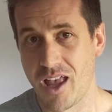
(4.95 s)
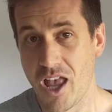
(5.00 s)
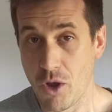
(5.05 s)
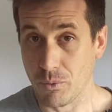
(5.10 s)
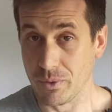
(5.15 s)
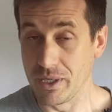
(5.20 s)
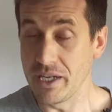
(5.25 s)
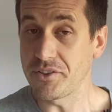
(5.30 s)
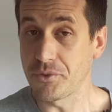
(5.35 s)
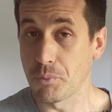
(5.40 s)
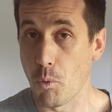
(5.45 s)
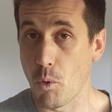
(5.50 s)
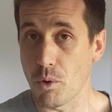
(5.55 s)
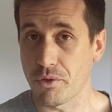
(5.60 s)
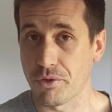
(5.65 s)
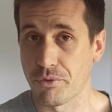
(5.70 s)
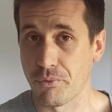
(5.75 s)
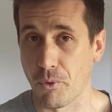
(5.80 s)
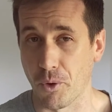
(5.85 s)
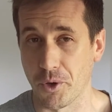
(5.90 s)
Well, let's walk
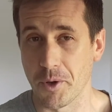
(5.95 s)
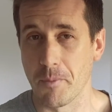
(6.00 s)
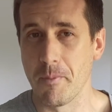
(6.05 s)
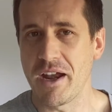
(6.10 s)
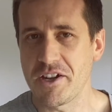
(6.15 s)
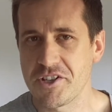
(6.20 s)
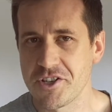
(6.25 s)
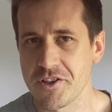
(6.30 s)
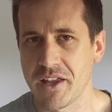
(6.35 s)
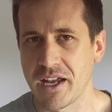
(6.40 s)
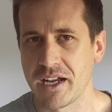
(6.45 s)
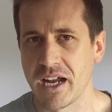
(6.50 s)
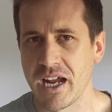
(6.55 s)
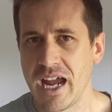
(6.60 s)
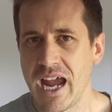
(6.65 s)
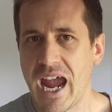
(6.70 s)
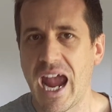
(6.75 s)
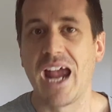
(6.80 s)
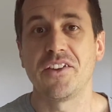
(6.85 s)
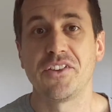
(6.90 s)
through it. Imagine that
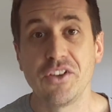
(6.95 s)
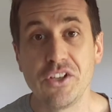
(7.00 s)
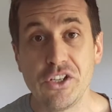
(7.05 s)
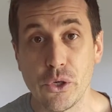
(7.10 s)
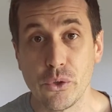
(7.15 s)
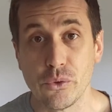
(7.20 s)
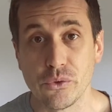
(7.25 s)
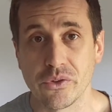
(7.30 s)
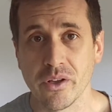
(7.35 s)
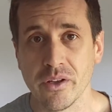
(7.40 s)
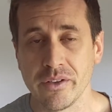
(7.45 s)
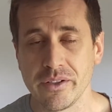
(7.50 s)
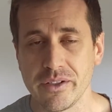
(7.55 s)
as a user,